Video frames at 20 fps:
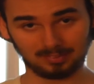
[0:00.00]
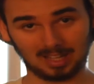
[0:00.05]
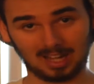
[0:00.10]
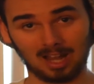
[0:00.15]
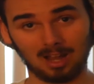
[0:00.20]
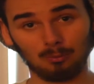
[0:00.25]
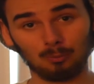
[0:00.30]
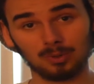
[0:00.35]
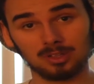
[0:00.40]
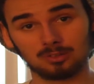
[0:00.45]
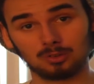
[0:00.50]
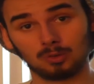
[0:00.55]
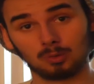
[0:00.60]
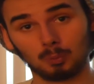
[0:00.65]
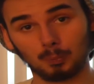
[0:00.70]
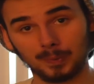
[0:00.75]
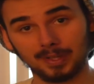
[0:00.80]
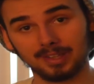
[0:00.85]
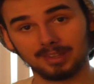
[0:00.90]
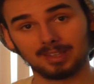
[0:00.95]
I went to a
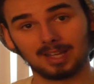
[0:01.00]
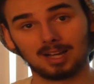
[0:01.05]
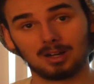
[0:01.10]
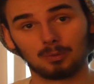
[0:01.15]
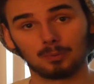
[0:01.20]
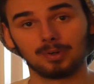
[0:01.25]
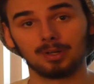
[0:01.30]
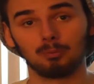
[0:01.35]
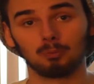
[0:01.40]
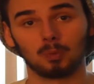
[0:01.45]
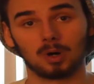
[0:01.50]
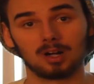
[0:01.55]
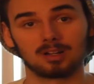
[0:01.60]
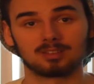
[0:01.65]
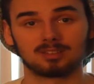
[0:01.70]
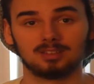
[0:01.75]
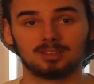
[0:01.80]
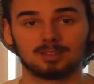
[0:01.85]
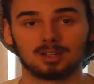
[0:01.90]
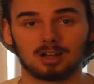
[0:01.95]
Witt Lowry
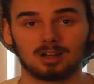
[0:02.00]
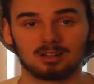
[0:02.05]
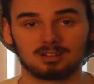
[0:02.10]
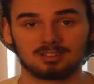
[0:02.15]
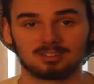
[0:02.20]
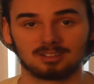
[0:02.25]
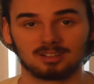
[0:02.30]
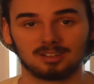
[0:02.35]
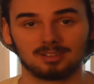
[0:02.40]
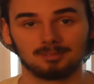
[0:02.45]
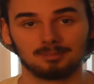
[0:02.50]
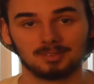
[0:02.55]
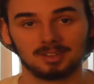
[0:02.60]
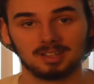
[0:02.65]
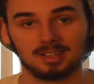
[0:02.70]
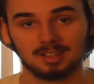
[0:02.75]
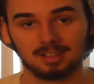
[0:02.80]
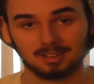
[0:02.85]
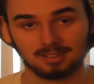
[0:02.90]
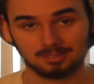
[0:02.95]
Watsky concert
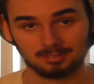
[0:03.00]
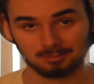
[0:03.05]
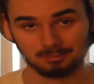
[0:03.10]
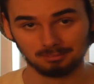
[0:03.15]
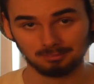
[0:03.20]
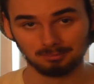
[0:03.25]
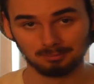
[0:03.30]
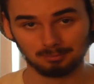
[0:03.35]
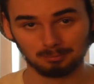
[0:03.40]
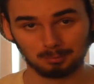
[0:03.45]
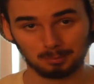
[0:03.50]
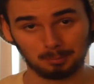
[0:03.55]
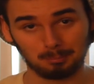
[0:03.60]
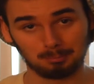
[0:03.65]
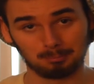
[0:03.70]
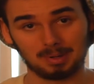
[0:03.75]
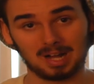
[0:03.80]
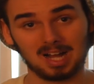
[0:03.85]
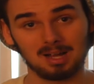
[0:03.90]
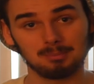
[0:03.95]

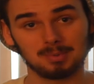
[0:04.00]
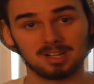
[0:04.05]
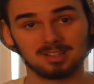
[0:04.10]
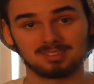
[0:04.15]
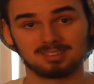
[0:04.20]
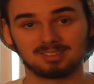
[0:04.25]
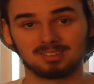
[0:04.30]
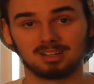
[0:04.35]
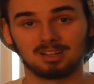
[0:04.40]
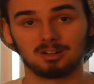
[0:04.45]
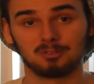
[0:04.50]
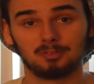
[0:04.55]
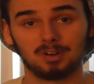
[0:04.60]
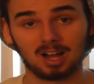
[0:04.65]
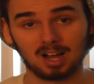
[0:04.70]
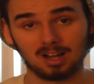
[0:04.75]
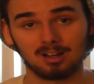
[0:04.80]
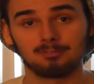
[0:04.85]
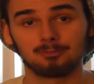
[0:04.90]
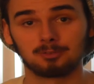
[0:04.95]
by myself
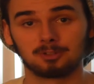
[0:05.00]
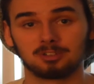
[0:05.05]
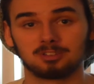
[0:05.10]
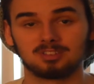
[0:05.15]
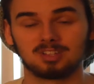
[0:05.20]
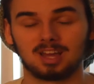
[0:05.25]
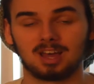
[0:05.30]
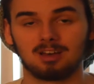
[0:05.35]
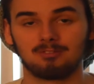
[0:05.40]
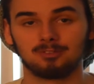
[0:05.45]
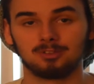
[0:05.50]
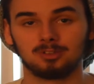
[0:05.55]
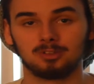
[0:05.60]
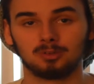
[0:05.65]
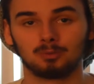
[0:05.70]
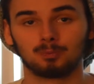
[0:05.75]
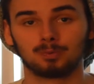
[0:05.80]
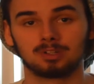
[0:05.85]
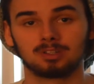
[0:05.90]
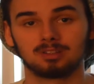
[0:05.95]
on First Avenue,
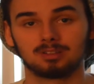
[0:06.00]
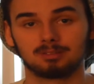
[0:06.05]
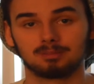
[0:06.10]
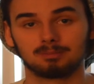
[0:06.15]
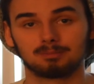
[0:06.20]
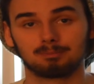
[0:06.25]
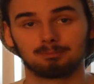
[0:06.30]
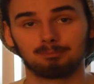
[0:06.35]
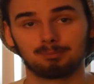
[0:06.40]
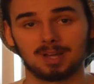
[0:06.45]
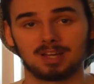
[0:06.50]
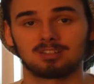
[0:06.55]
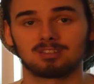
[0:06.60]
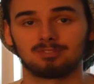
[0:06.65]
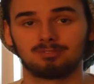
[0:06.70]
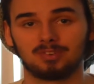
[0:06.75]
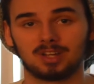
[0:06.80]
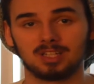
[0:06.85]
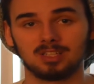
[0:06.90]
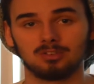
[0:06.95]
one of the
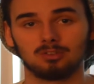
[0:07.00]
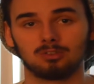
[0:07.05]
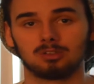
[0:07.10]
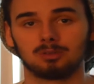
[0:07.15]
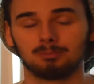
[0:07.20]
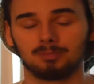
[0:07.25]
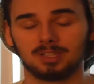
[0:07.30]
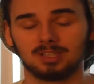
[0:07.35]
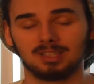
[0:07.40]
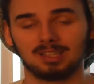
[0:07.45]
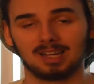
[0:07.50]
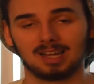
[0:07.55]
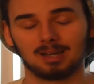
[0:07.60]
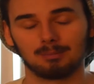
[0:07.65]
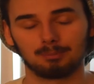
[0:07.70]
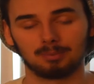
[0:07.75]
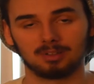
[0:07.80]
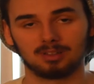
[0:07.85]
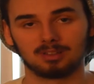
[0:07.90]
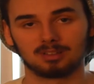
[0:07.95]
best venues in
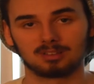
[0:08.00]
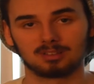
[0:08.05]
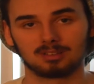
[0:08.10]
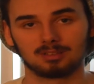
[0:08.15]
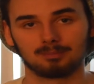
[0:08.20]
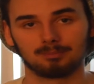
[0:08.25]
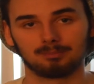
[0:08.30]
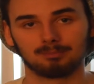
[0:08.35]
Minneapolis.